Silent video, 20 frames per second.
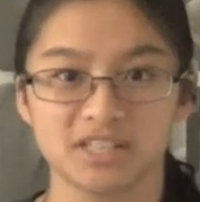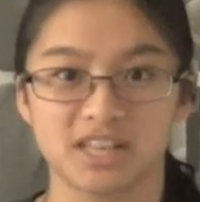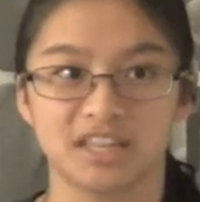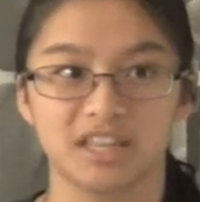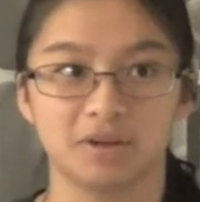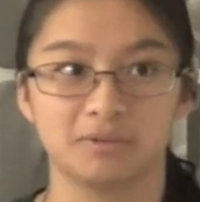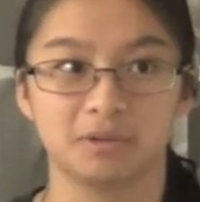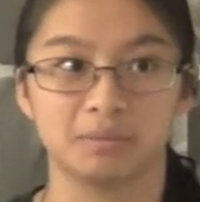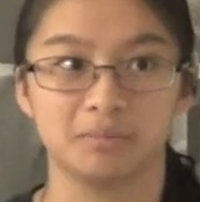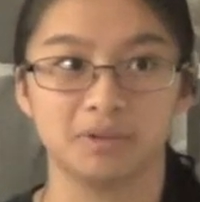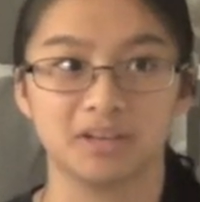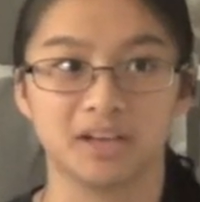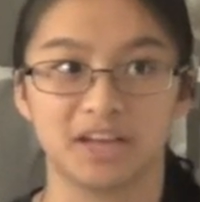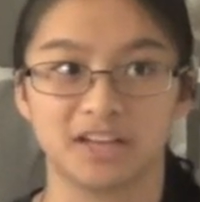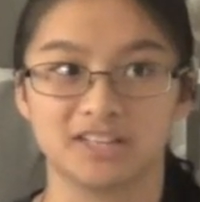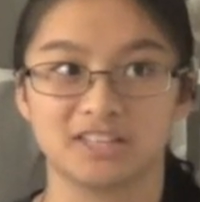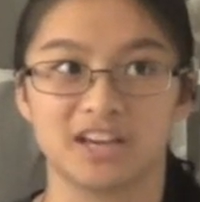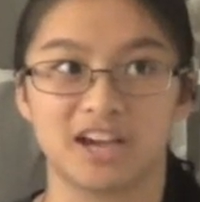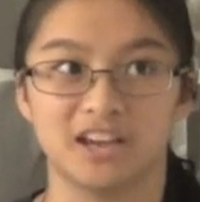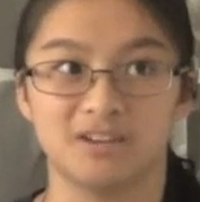and they would be
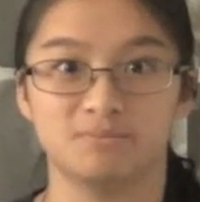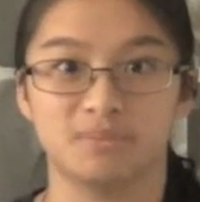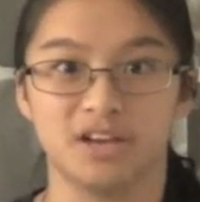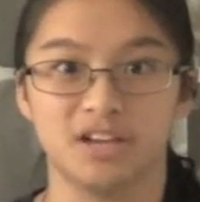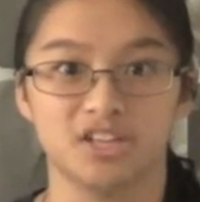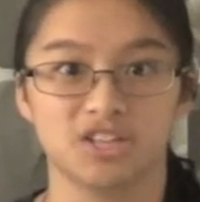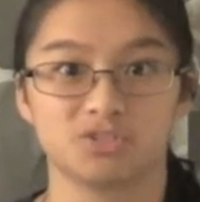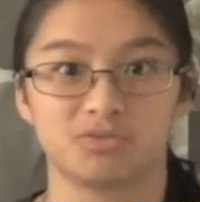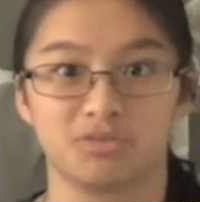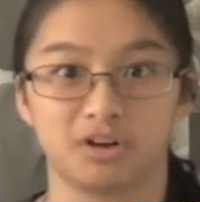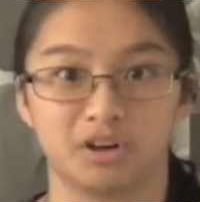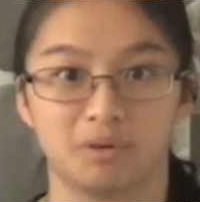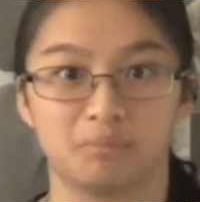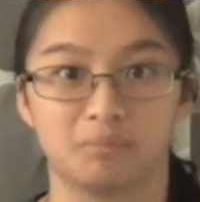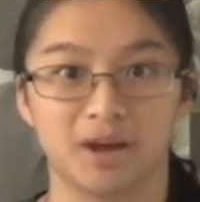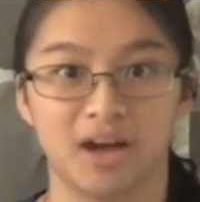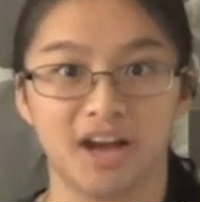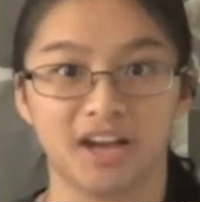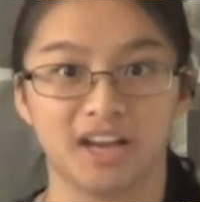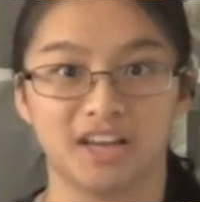like 10 pages front and
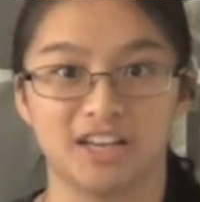back,